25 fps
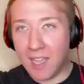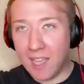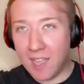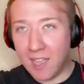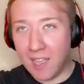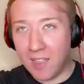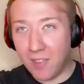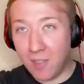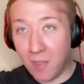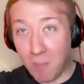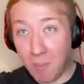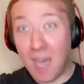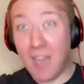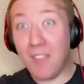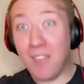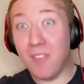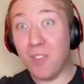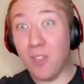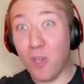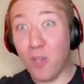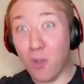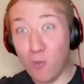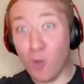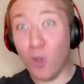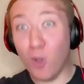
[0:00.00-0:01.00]
The man
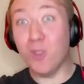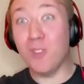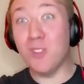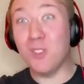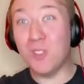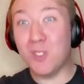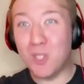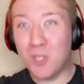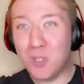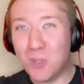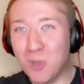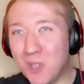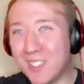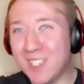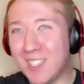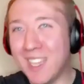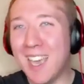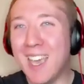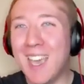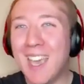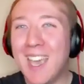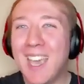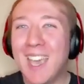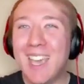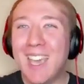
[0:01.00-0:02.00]
that runs the Twitter
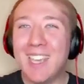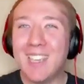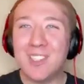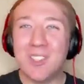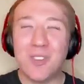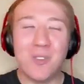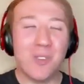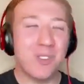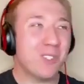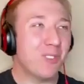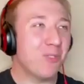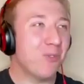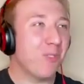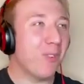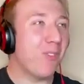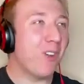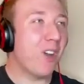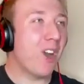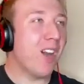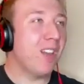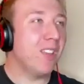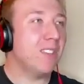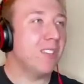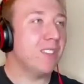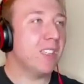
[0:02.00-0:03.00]
is Christopher
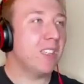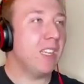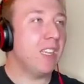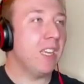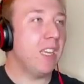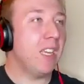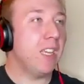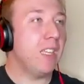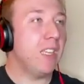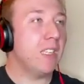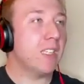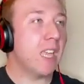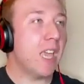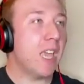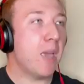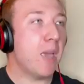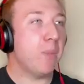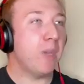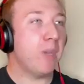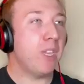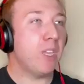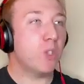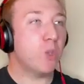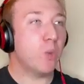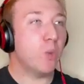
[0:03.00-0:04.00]
Barnes, and he's
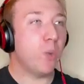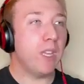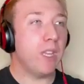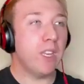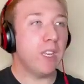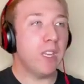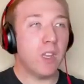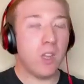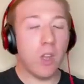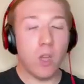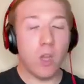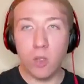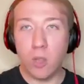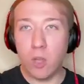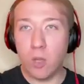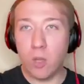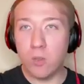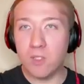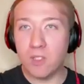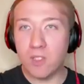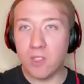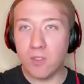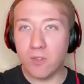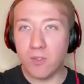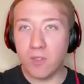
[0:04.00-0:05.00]
been tweeting loads
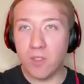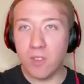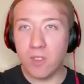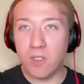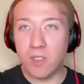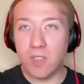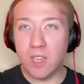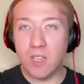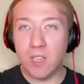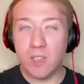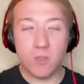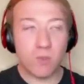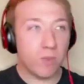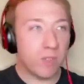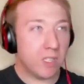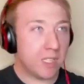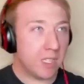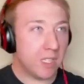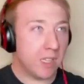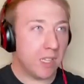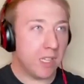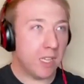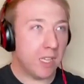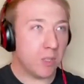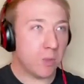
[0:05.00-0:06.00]
of different things
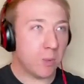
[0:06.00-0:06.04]
recently as